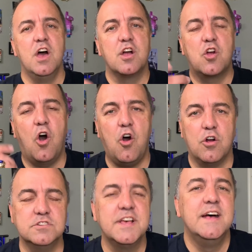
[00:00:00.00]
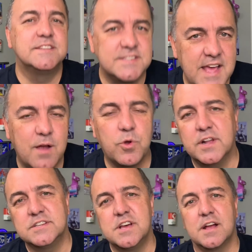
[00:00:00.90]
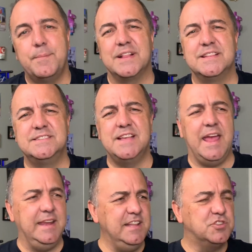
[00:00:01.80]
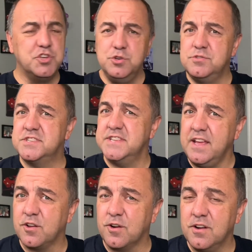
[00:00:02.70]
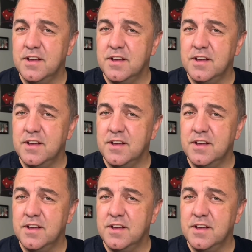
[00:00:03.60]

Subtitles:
Cars. Today we're going to talk about the zany two-seater